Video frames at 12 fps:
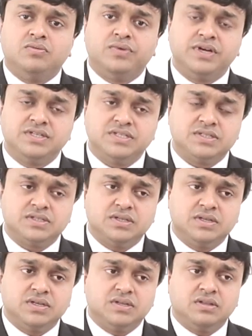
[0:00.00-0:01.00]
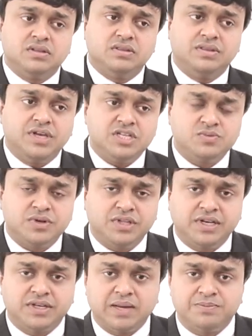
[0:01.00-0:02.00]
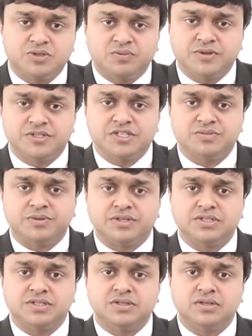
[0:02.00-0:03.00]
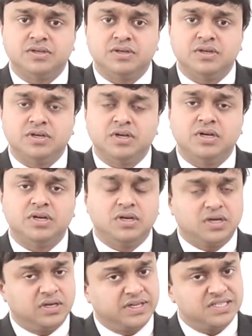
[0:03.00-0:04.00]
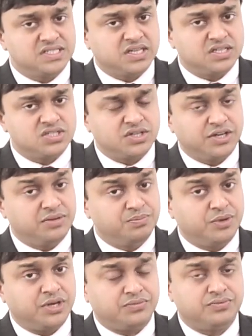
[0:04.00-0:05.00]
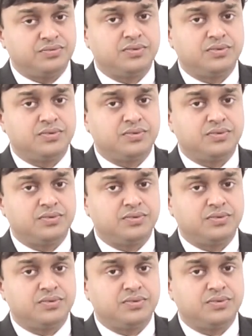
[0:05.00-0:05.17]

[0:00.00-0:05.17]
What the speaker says: Friends, these were the types of assessment discussed in brief.